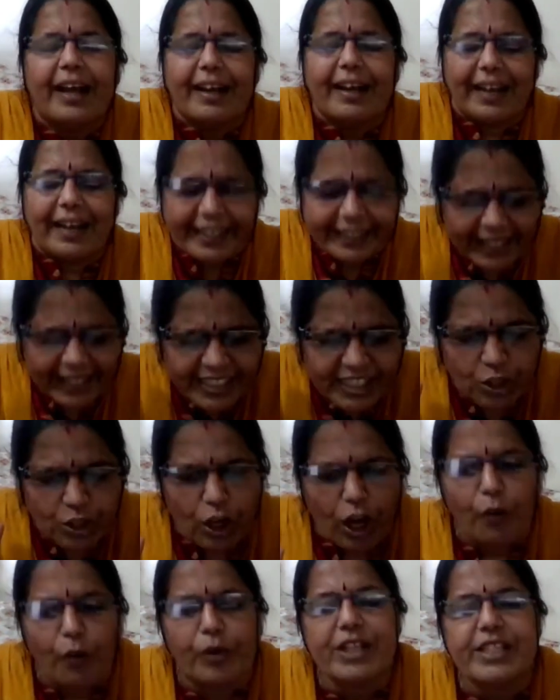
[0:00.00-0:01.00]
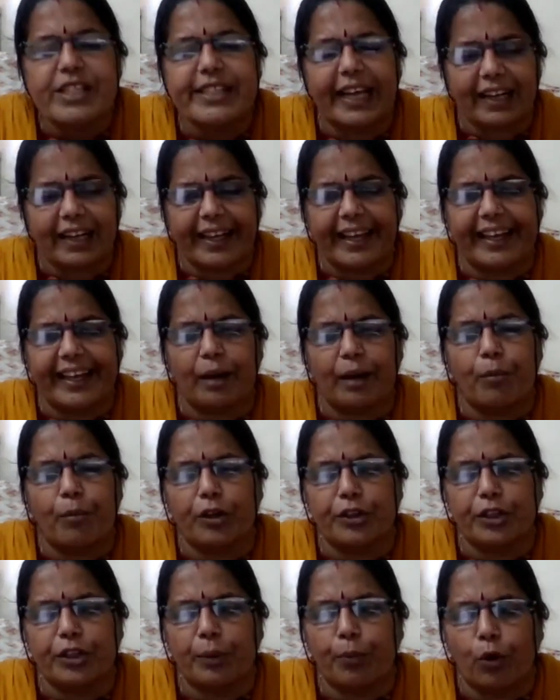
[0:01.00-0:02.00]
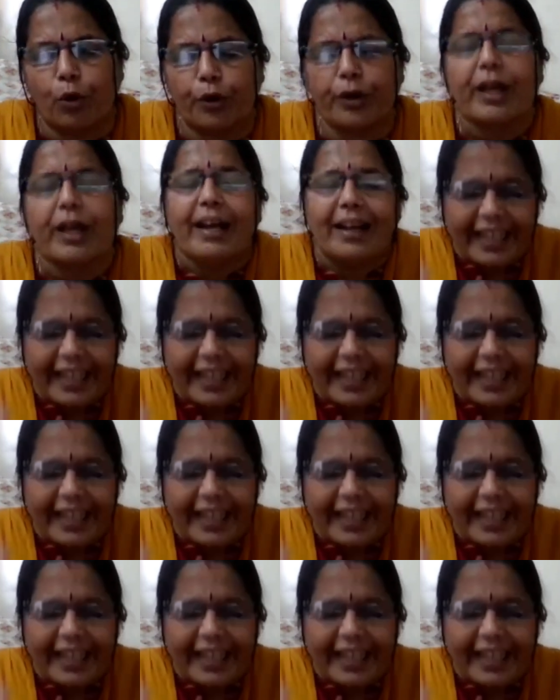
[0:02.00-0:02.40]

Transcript: let us draw one cell diagram on the board.